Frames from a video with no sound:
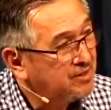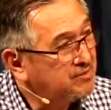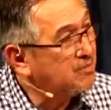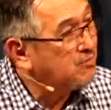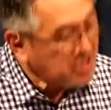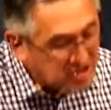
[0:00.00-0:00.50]

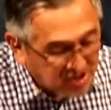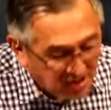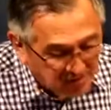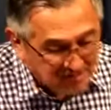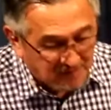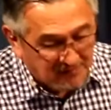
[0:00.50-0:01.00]
The
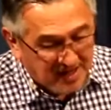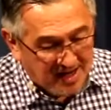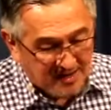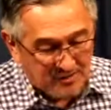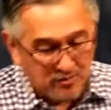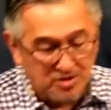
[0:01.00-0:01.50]
result of
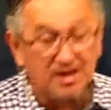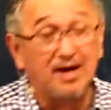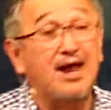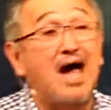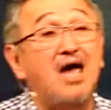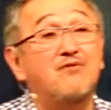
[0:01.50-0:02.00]
that was a
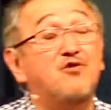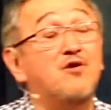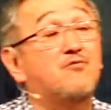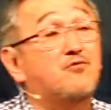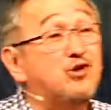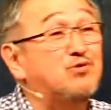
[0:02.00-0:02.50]
life
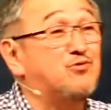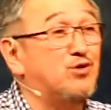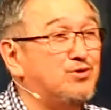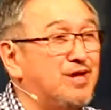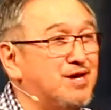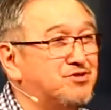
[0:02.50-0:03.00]
of
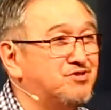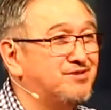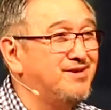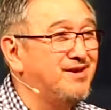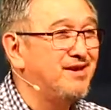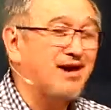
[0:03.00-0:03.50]
fruitfulness
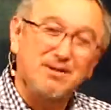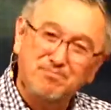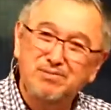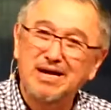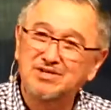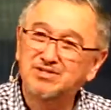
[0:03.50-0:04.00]

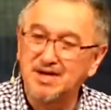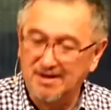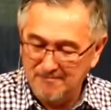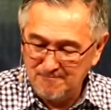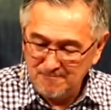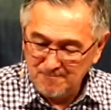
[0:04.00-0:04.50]
and blessing.
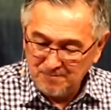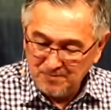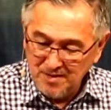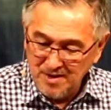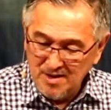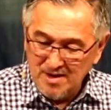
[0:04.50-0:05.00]

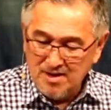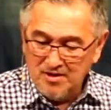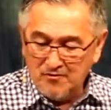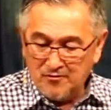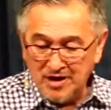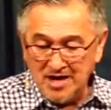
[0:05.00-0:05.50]

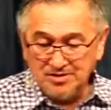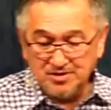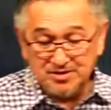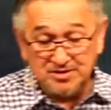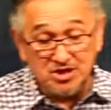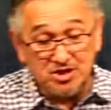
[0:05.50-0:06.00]
Friends,
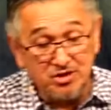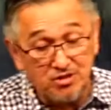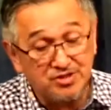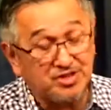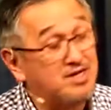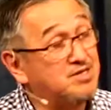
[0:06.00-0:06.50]
this
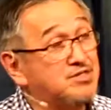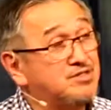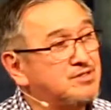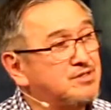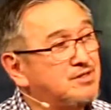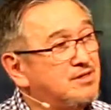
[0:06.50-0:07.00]
shows us
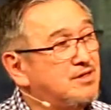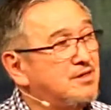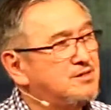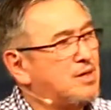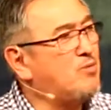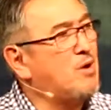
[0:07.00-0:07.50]

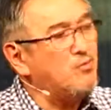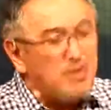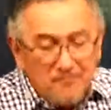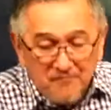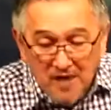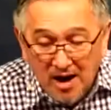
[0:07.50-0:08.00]
that when
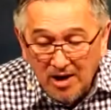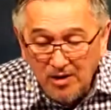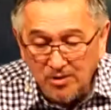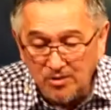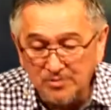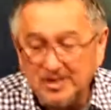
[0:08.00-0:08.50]
we
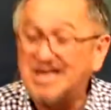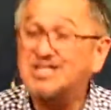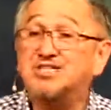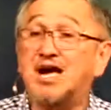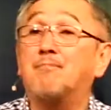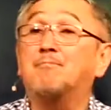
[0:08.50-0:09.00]
follow the
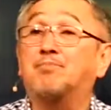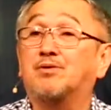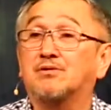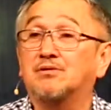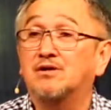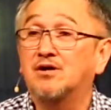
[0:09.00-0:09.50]

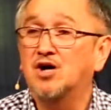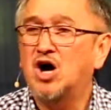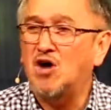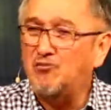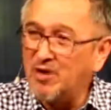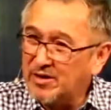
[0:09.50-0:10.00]
example
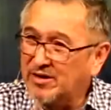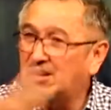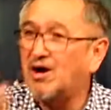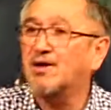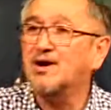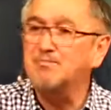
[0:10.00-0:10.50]
of our
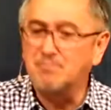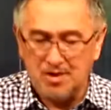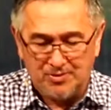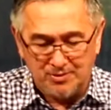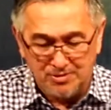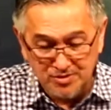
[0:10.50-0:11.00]
godly
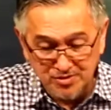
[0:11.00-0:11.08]
mother